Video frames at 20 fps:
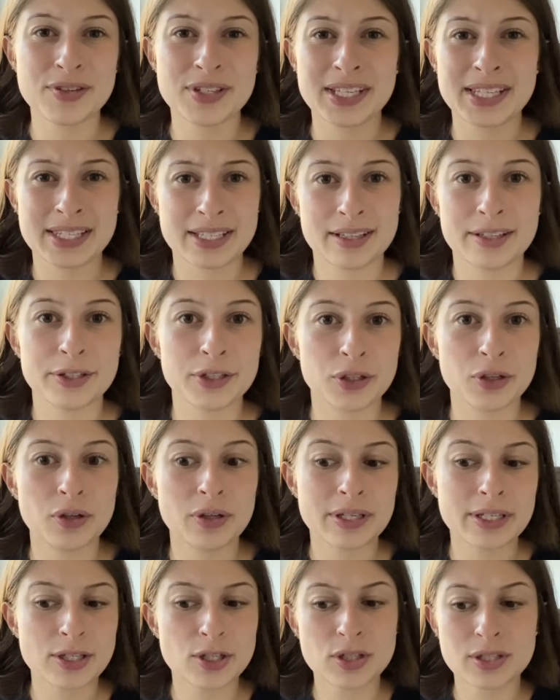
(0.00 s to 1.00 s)
since clinical
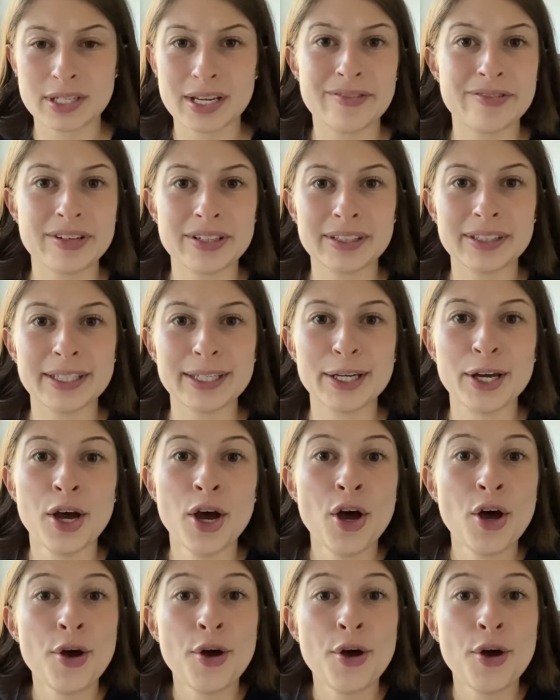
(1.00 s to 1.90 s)
is definitely